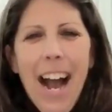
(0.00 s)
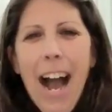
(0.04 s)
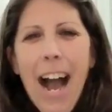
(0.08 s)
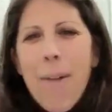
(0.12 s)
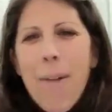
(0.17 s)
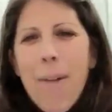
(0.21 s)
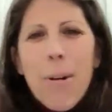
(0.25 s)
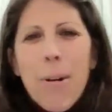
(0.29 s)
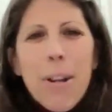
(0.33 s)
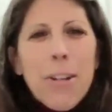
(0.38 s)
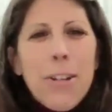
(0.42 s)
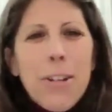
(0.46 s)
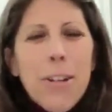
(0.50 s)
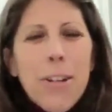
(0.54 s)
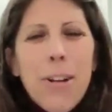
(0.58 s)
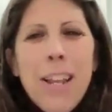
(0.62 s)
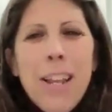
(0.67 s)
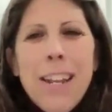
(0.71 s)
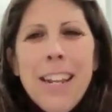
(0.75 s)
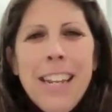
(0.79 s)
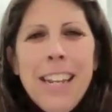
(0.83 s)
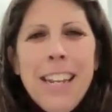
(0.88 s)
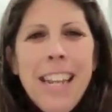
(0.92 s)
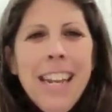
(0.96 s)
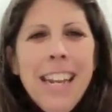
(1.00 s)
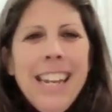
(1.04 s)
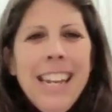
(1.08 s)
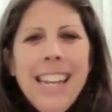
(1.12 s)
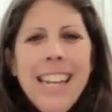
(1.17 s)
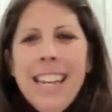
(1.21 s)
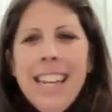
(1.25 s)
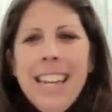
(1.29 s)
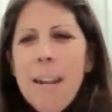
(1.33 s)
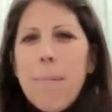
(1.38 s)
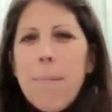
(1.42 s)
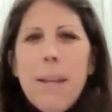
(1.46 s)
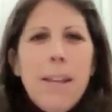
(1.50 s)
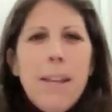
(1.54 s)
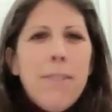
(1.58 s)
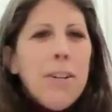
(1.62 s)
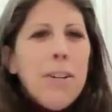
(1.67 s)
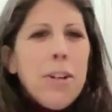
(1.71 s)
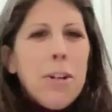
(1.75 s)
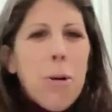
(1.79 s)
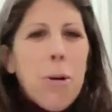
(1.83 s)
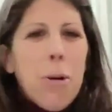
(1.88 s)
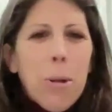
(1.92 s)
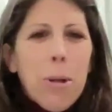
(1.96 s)
I want to donate a kidney, and it'd be
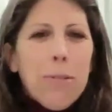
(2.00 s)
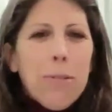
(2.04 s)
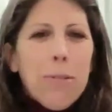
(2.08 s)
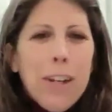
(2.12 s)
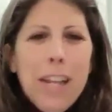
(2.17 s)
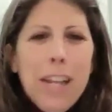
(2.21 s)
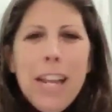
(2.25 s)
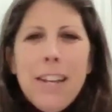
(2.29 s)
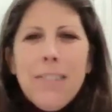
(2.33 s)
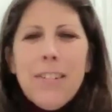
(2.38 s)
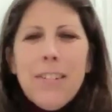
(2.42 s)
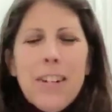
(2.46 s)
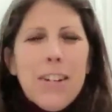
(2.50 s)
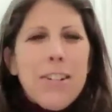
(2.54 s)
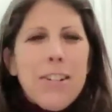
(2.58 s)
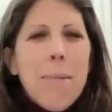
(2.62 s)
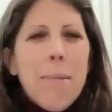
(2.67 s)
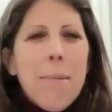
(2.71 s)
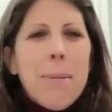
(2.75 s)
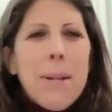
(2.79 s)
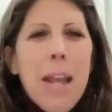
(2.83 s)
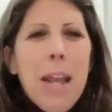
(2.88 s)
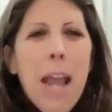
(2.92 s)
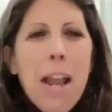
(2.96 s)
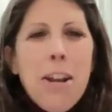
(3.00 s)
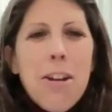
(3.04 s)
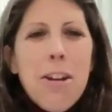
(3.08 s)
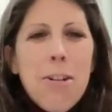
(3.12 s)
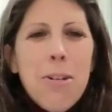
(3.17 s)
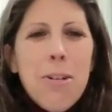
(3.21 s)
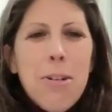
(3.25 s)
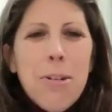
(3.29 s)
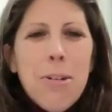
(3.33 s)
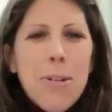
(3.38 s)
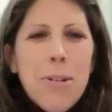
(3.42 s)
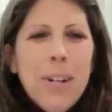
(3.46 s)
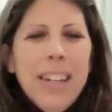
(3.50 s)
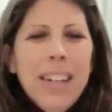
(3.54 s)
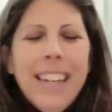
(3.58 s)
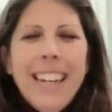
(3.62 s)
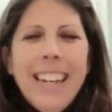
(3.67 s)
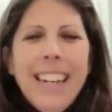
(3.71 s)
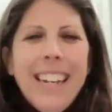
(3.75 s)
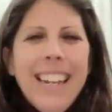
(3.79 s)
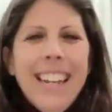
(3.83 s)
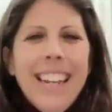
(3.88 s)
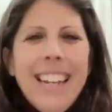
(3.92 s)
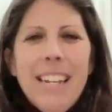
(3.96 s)
even cooler if I could give it to somebody I knew.
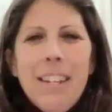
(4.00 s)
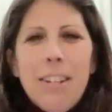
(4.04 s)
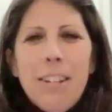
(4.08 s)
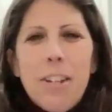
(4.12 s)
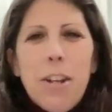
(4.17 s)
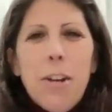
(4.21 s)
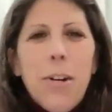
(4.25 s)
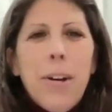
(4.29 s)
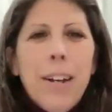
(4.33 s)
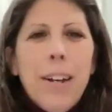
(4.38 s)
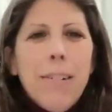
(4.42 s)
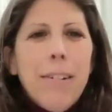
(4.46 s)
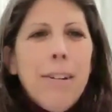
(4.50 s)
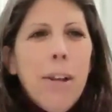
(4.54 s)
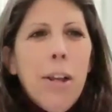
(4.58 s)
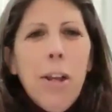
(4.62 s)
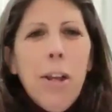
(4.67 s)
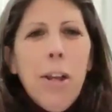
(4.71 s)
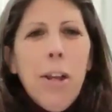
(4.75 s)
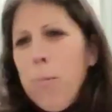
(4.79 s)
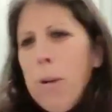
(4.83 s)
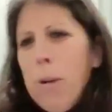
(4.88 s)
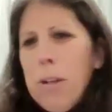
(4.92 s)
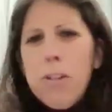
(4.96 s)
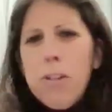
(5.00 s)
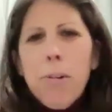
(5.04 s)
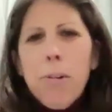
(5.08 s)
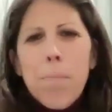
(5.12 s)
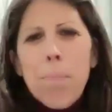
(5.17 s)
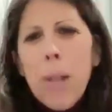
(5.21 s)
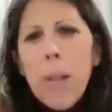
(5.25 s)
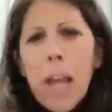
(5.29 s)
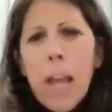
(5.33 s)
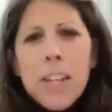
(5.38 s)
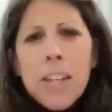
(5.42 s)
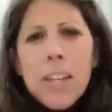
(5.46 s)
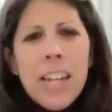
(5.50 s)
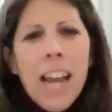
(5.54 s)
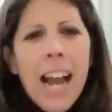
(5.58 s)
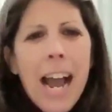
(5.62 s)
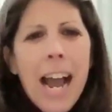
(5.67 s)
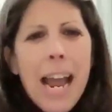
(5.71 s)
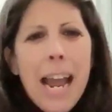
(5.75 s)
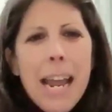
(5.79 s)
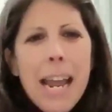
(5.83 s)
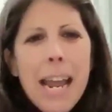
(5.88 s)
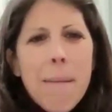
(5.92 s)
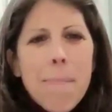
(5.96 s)
And he's going, what's your blood
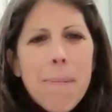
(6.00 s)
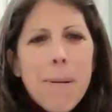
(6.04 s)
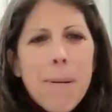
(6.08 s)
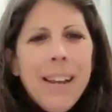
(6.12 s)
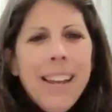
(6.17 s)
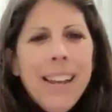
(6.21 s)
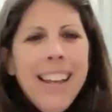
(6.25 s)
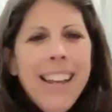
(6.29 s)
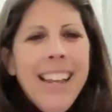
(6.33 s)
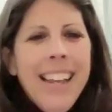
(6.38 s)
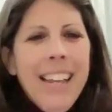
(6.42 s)
type?